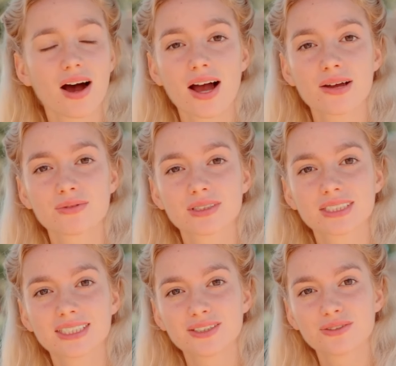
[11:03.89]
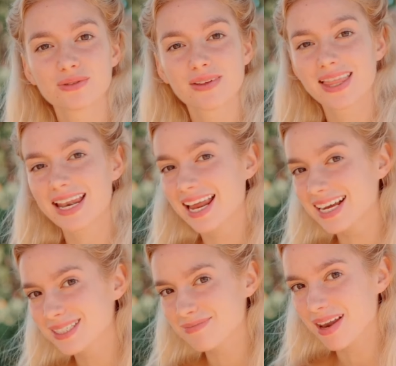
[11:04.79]
I will see you with the
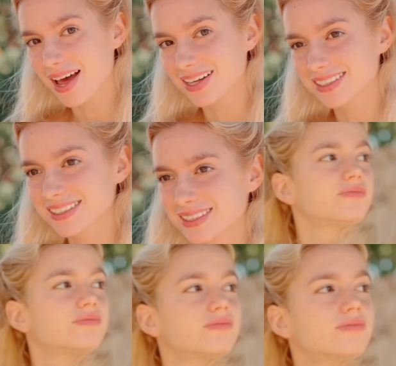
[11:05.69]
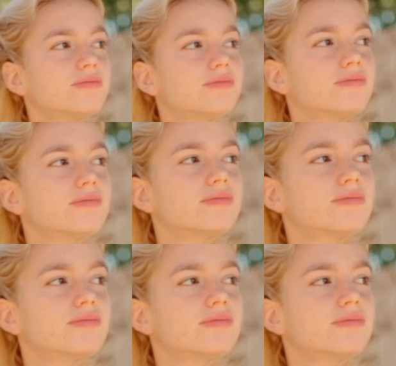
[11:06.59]
next plant. Bye.